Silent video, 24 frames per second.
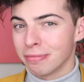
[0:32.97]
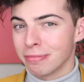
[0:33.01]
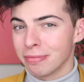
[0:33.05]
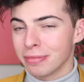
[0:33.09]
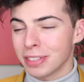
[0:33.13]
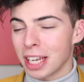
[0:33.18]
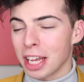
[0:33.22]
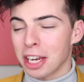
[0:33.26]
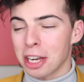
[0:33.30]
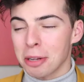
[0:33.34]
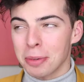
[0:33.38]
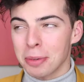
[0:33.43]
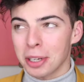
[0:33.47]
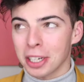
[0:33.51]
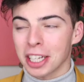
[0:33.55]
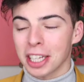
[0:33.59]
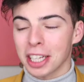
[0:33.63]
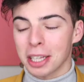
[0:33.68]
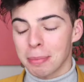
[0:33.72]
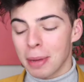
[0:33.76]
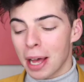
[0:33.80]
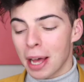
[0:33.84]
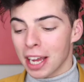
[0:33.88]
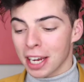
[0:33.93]
that I'm looking at
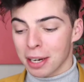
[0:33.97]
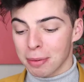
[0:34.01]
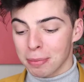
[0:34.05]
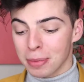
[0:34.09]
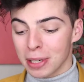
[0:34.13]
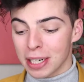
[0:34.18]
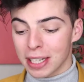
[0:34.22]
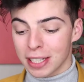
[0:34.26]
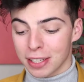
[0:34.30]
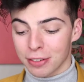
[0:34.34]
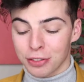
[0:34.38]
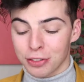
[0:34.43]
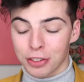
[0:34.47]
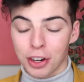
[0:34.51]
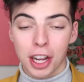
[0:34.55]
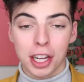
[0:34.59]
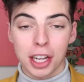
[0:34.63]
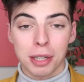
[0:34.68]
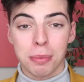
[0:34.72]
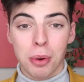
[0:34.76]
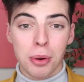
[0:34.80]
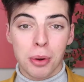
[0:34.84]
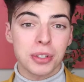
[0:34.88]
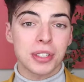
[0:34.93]
the bag, I realize I've
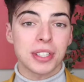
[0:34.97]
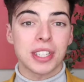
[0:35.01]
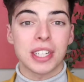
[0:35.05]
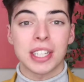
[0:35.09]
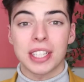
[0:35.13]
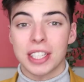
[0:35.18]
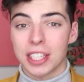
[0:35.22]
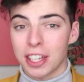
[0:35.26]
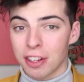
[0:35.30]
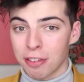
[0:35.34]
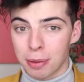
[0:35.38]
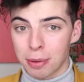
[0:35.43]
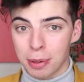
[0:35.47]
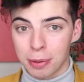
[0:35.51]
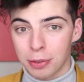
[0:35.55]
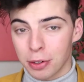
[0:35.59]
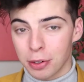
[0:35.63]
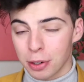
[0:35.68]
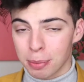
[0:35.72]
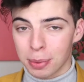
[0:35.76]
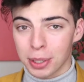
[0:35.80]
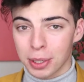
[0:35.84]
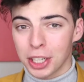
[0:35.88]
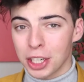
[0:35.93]
tried most of this stuff
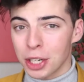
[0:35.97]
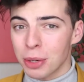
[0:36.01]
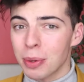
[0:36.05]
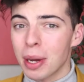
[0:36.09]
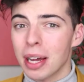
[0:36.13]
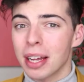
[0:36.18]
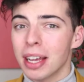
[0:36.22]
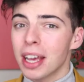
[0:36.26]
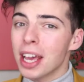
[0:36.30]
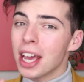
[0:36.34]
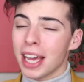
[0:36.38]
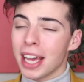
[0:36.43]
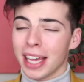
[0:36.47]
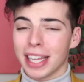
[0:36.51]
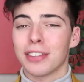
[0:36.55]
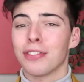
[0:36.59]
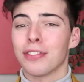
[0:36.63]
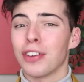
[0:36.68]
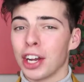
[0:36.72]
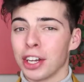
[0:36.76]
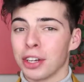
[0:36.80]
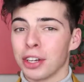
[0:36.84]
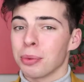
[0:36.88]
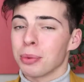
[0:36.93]
before, but you know what? It's
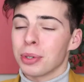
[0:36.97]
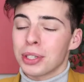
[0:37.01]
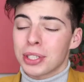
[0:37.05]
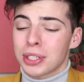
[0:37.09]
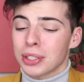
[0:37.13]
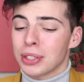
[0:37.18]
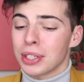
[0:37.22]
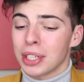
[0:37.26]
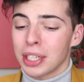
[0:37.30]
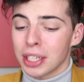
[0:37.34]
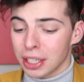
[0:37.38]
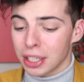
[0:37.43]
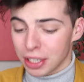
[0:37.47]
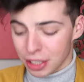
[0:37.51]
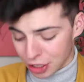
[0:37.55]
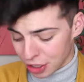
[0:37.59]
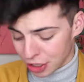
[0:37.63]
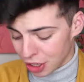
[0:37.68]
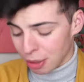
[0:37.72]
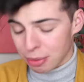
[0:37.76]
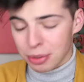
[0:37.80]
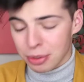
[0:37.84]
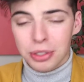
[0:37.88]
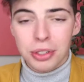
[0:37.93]
fine.
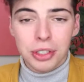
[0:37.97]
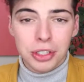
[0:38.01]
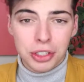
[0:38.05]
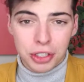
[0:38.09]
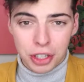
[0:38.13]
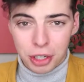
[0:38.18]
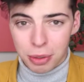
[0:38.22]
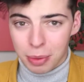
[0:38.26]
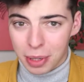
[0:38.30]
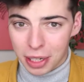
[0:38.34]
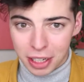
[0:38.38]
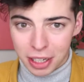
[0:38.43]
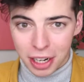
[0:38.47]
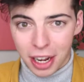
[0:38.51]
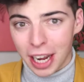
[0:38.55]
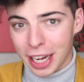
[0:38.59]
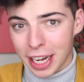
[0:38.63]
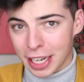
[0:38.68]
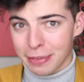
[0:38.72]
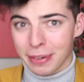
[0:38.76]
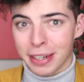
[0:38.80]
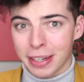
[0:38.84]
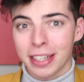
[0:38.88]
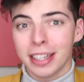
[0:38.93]
I'm just gonna show you what I got
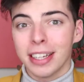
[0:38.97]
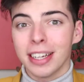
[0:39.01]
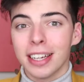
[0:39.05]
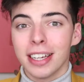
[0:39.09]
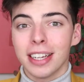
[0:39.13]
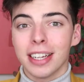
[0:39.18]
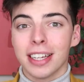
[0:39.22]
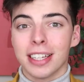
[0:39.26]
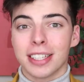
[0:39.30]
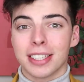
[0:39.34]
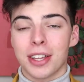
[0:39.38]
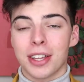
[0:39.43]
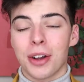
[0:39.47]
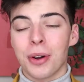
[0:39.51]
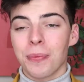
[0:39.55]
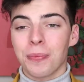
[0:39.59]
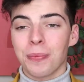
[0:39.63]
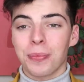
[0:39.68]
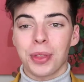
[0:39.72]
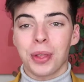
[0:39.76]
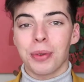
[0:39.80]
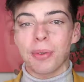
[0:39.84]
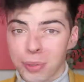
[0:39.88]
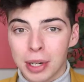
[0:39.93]
anyway. So
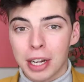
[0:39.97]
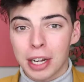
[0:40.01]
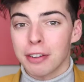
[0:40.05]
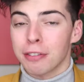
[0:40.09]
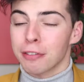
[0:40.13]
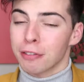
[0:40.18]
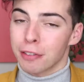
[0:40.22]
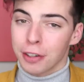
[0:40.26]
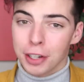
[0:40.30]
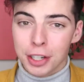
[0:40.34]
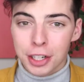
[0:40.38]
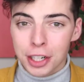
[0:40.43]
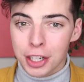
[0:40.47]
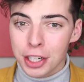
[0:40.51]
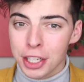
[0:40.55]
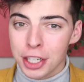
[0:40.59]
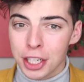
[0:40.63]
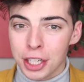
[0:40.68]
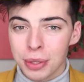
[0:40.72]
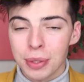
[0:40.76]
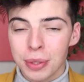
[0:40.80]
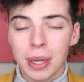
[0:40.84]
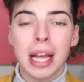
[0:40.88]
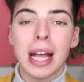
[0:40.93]
without further
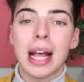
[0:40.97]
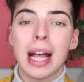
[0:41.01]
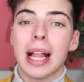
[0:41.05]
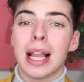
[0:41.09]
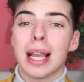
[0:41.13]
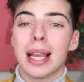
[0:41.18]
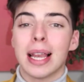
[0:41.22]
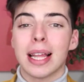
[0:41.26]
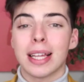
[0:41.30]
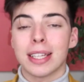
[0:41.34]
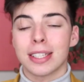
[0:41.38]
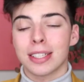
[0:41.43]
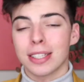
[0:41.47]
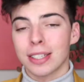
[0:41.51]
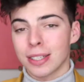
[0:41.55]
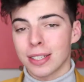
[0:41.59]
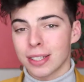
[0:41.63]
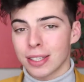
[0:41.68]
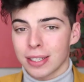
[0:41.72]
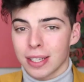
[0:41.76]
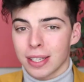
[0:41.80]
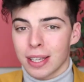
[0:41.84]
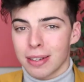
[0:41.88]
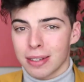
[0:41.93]
ado, let's just
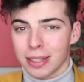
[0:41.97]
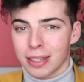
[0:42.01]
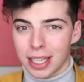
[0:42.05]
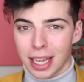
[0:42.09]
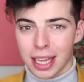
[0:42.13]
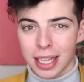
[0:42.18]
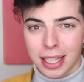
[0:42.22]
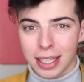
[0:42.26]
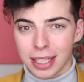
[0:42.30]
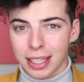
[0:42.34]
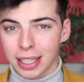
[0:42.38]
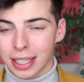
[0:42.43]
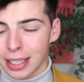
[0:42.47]
get into